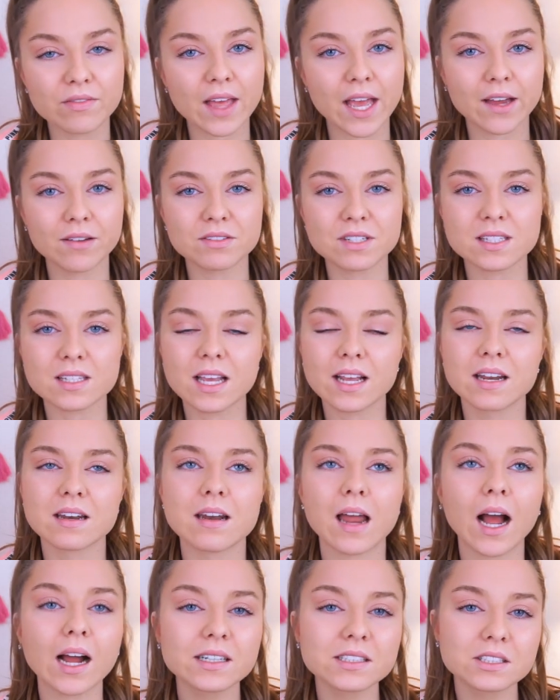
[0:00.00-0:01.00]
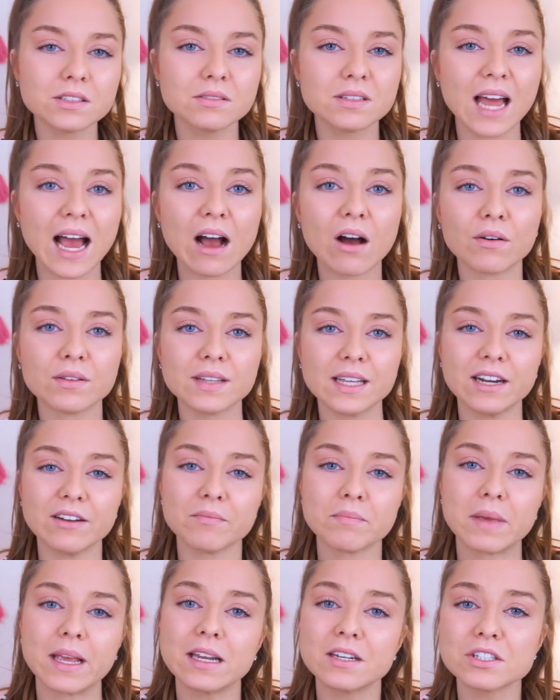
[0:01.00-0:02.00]
that have just like knocked you down, that
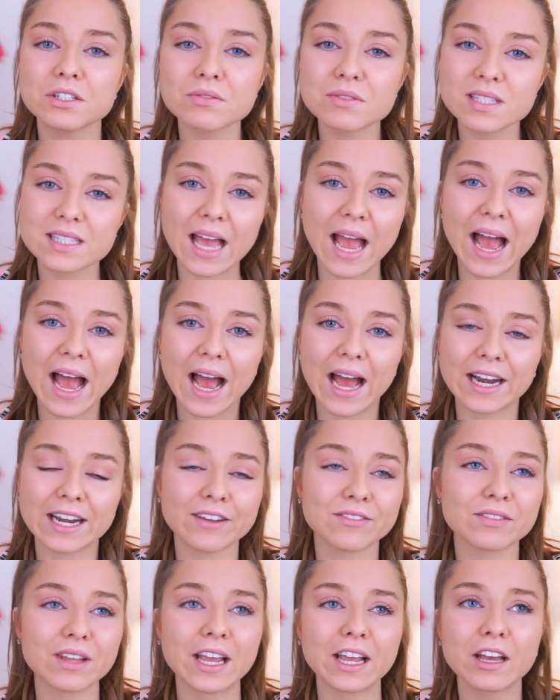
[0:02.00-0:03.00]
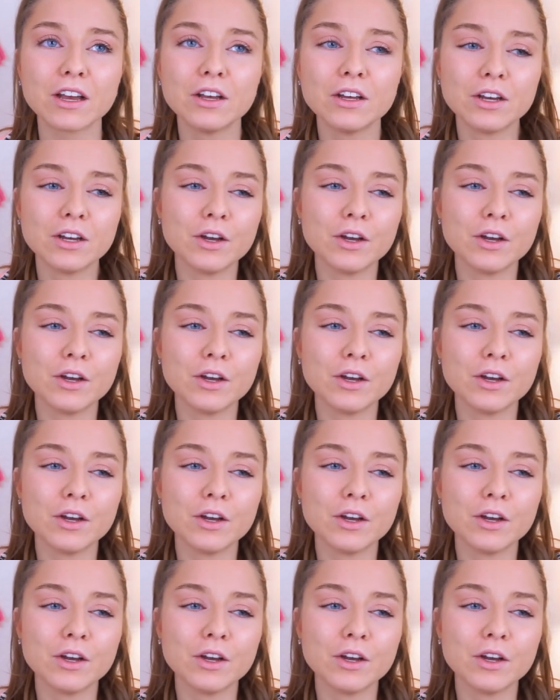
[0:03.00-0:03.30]
have made you sad, have like